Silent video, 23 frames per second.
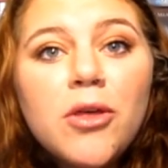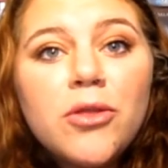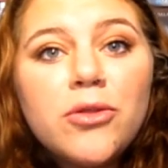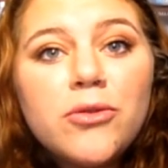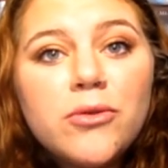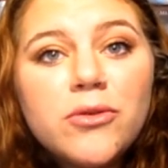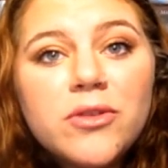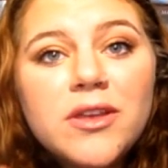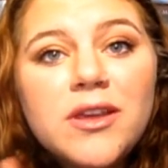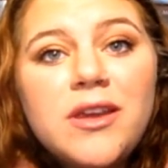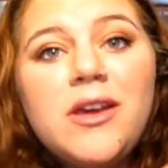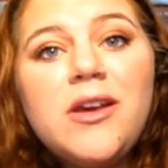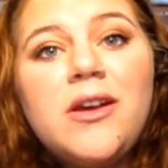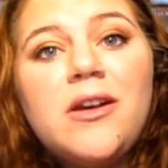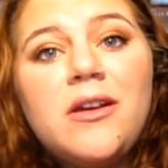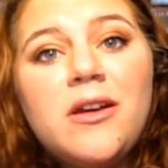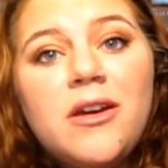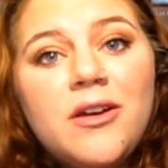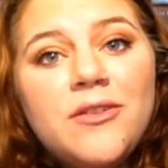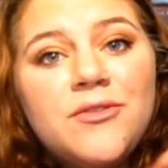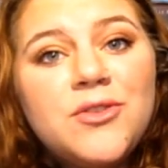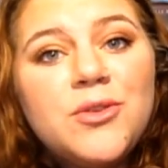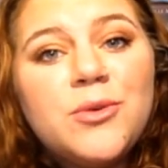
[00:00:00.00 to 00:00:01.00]
through the year
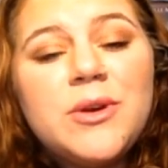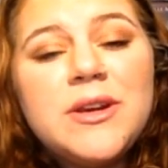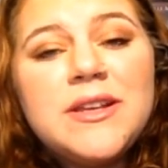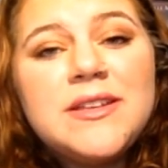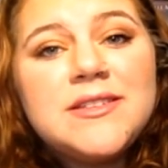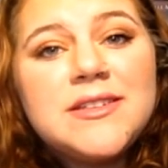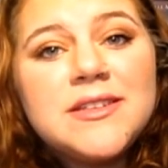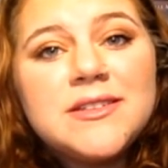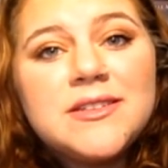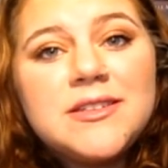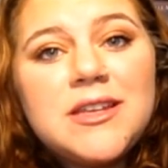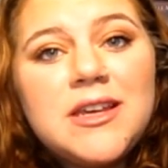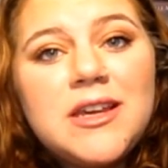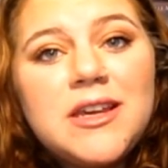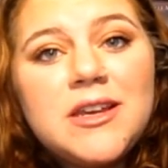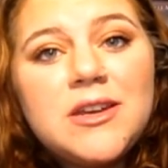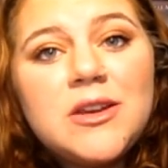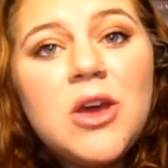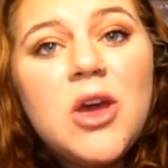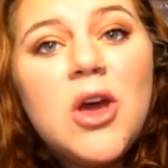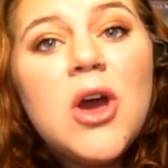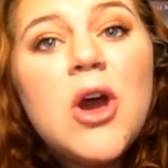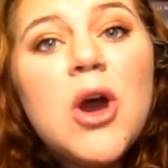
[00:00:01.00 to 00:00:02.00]
of 2016,